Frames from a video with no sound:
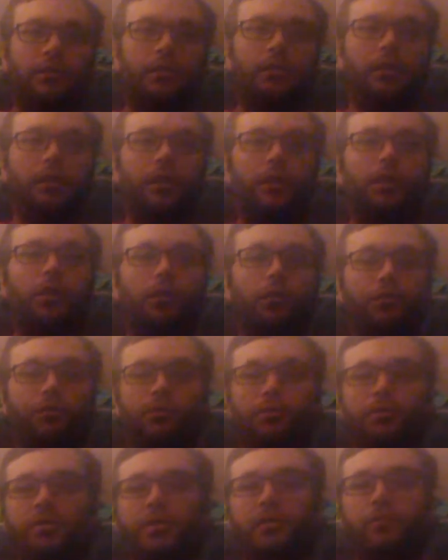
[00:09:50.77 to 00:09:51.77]
to go
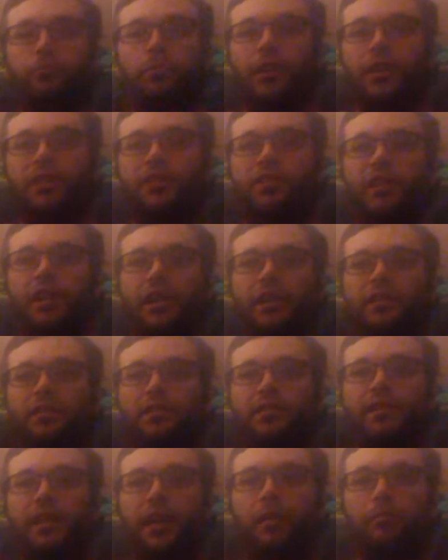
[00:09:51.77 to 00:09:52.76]
through some big
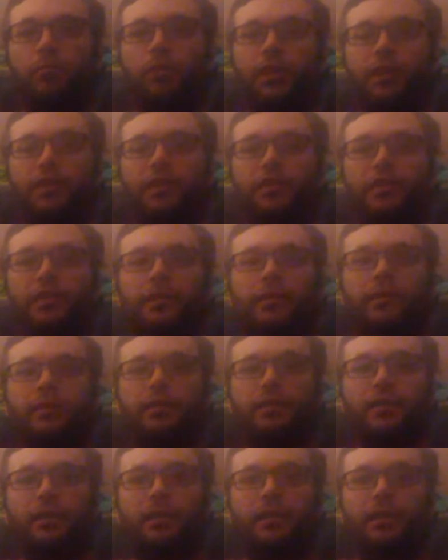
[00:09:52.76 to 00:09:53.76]
changes that month.
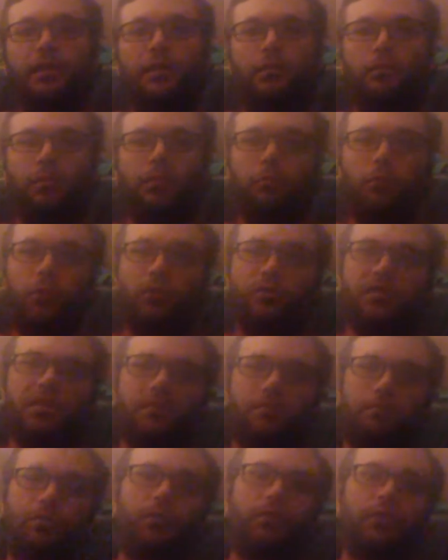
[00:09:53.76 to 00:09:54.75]
But most
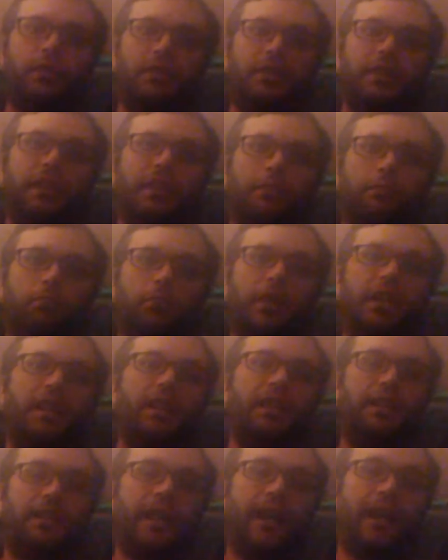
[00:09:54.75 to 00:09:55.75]
importantly,
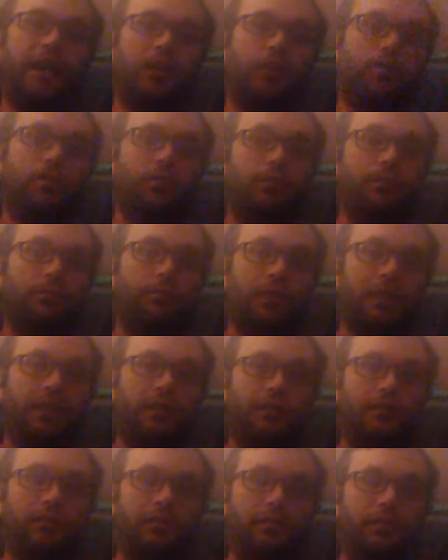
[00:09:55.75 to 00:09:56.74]
meeting that girlfriend.
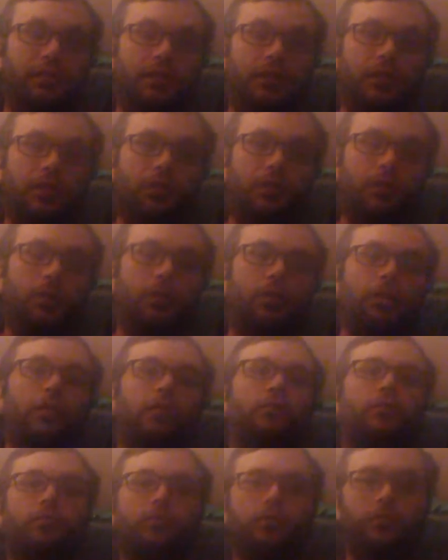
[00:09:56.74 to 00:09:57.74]

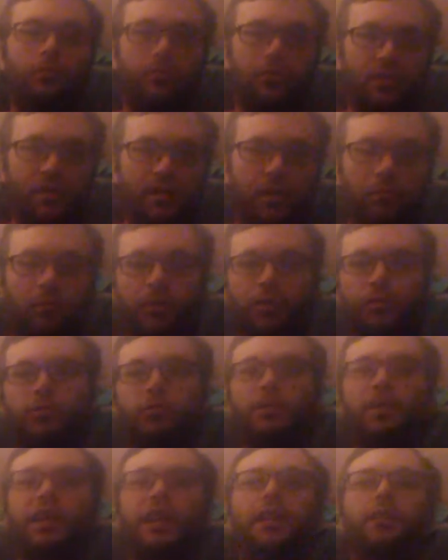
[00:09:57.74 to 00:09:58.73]
Or someone who
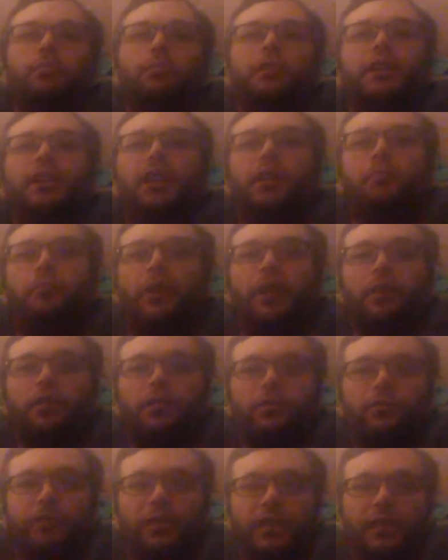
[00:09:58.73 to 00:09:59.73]
would later become my
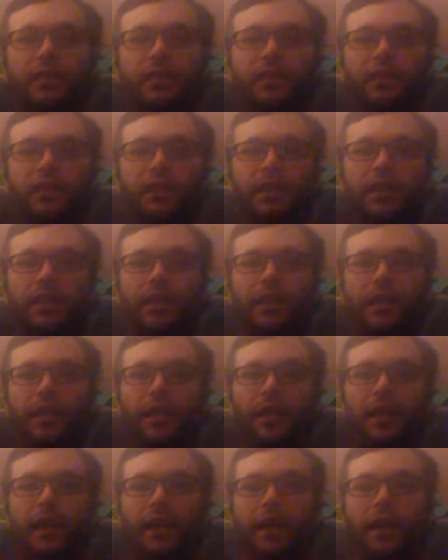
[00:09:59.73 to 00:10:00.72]
girlfriend.
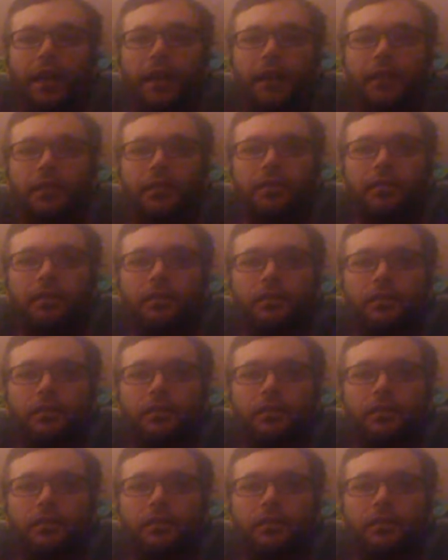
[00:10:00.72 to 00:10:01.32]
and